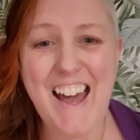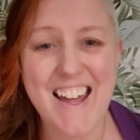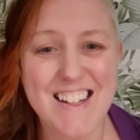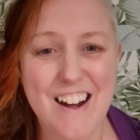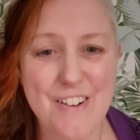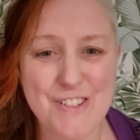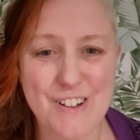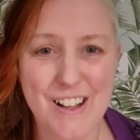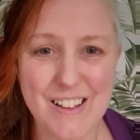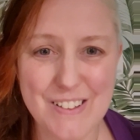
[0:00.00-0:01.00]
and after
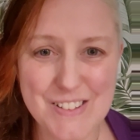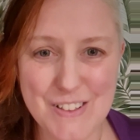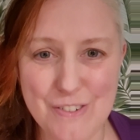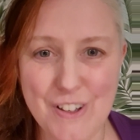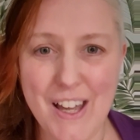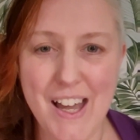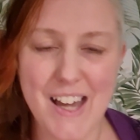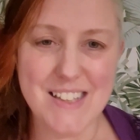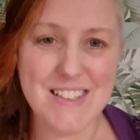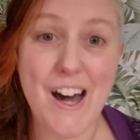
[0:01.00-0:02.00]
a lot
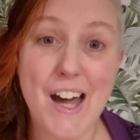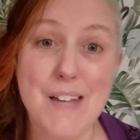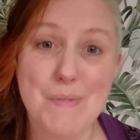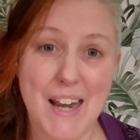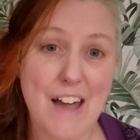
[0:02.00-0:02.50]
of time and